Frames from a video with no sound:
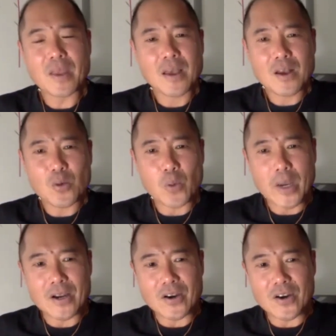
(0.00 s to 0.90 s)

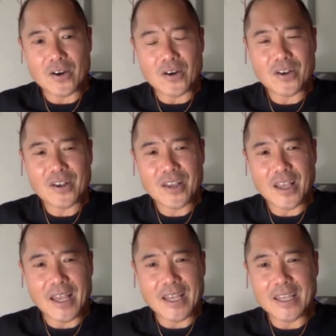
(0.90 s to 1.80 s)
where
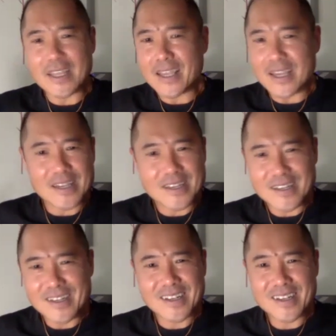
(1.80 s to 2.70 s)
any kid
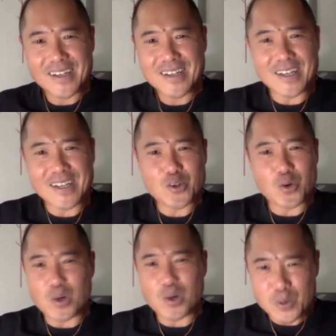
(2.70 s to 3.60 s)
in a
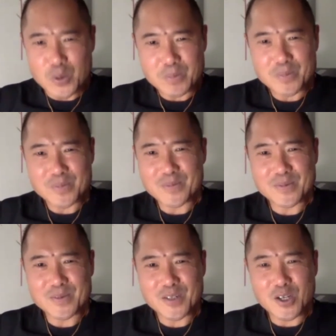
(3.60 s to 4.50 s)
dorm room
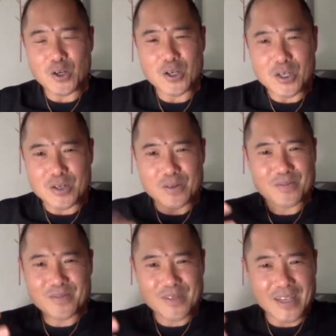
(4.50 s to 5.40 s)
could
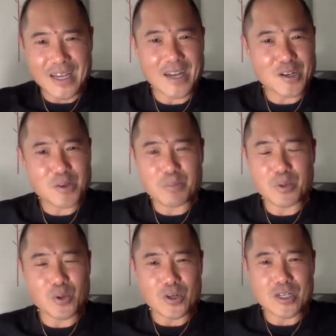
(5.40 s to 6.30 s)
get on a
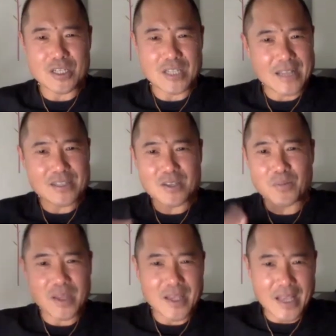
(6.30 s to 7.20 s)
computer, design
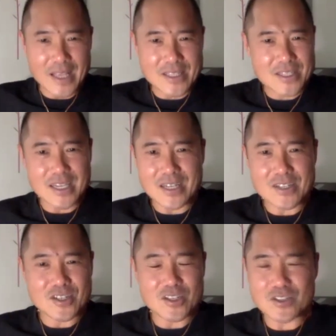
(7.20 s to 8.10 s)
something, and see it
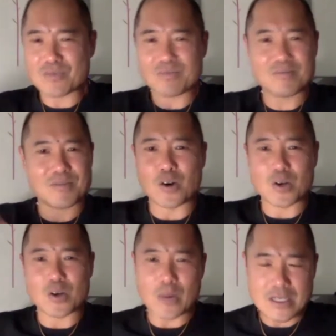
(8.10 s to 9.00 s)
just go to
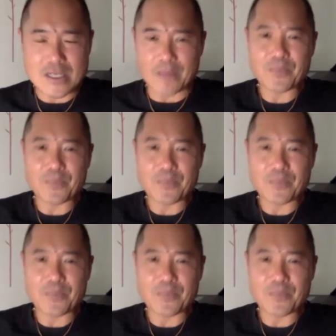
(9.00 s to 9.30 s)
great scale.